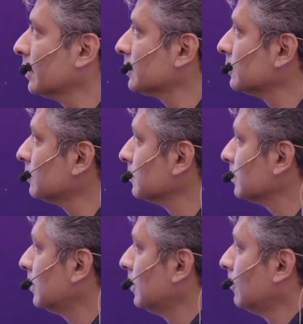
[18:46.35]
So in
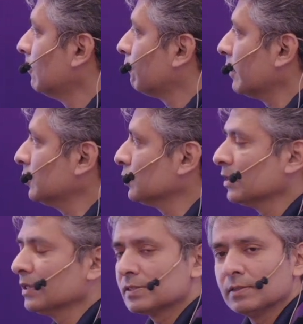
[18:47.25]

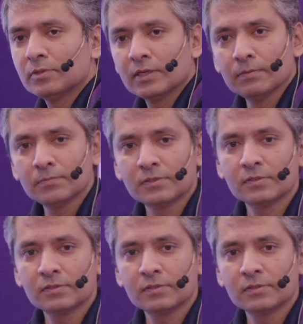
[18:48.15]
fine-tuning, sometimes